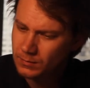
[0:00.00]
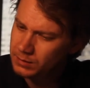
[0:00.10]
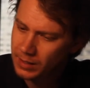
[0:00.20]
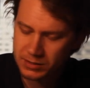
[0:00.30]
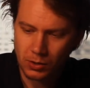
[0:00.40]

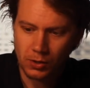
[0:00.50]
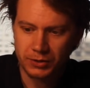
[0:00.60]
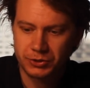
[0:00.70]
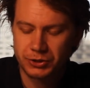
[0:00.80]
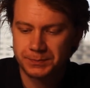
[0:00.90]
Less
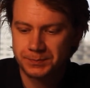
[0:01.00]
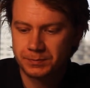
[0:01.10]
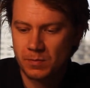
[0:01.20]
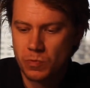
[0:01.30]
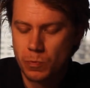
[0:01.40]
orange,
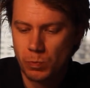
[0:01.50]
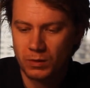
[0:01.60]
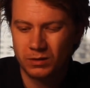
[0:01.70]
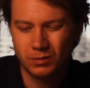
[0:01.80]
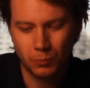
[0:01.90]

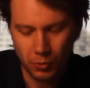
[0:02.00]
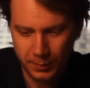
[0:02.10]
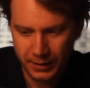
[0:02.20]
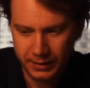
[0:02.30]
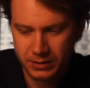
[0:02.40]
more
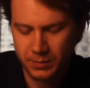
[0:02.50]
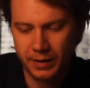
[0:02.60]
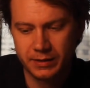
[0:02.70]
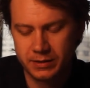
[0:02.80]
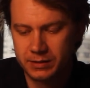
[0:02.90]
baking
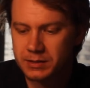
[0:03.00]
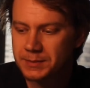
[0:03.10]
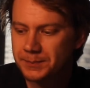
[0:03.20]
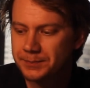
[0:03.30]
spices,